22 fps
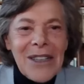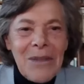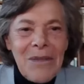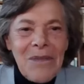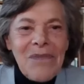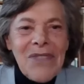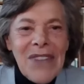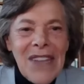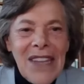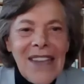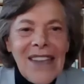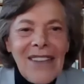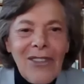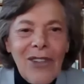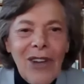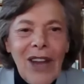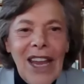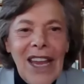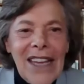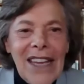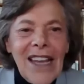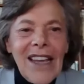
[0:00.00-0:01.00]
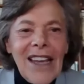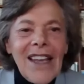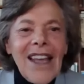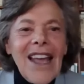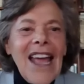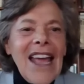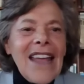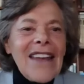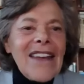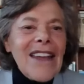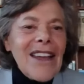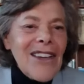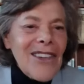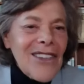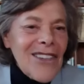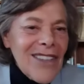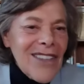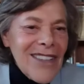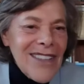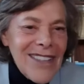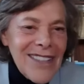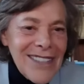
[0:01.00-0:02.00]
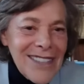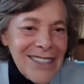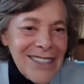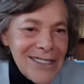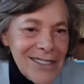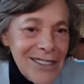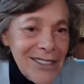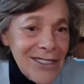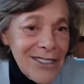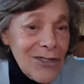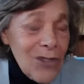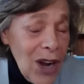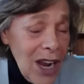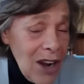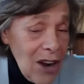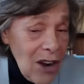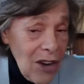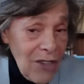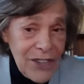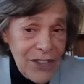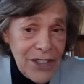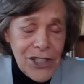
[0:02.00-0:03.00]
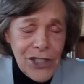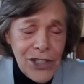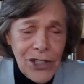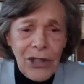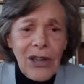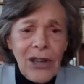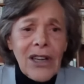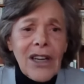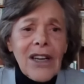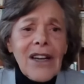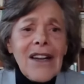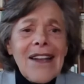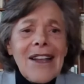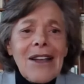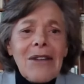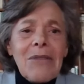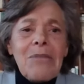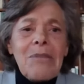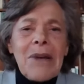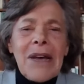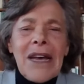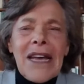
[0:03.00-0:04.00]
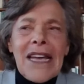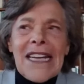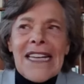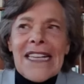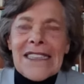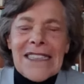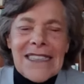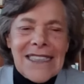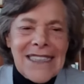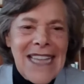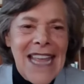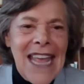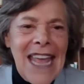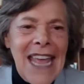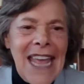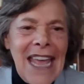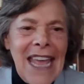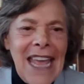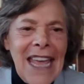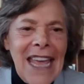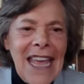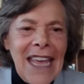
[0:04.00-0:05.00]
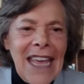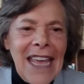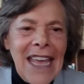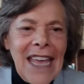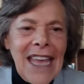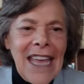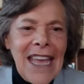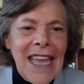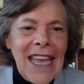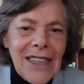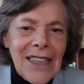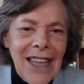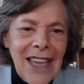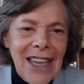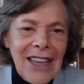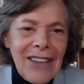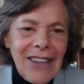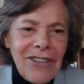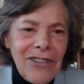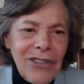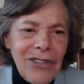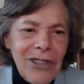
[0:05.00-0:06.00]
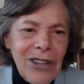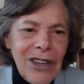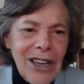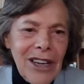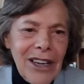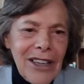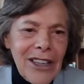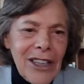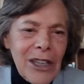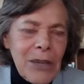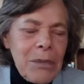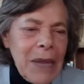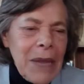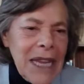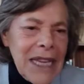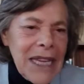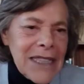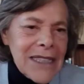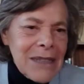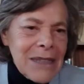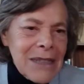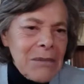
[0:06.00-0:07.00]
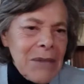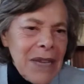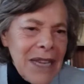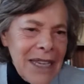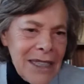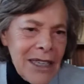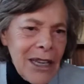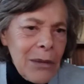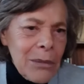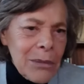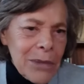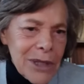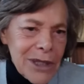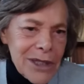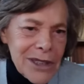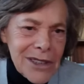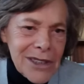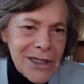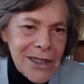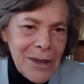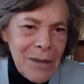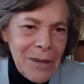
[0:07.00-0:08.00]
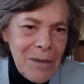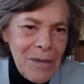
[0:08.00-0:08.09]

So it does sound a bit risky, right? Well, for sure. But it's that or living a life where you're painting by numbers,